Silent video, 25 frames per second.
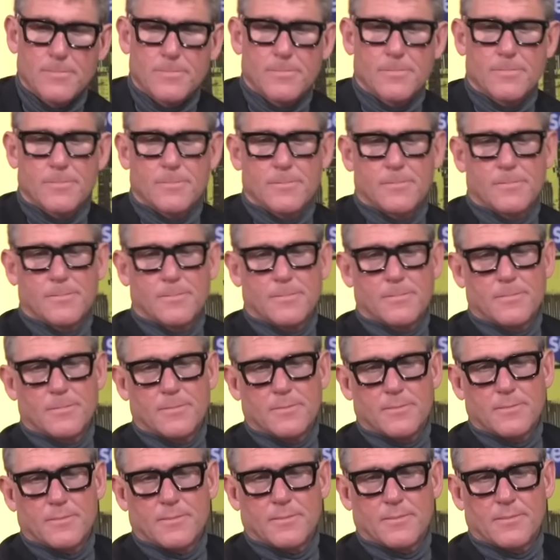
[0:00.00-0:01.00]

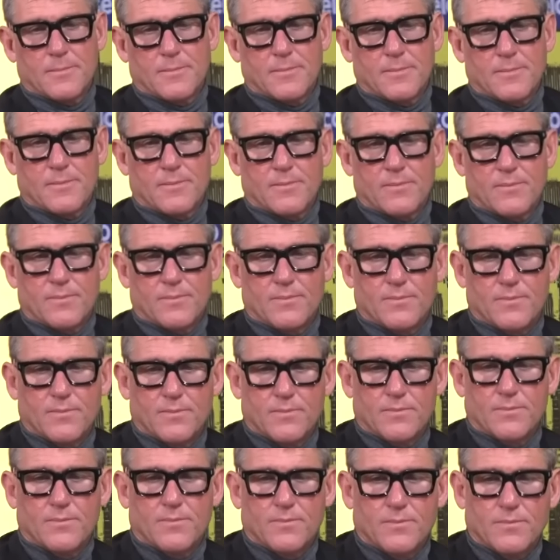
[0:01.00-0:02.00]

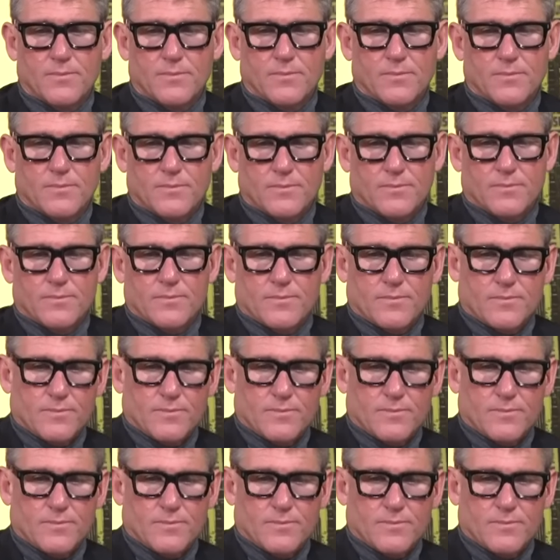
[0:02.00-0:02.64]
No words are spoken by the person on screen.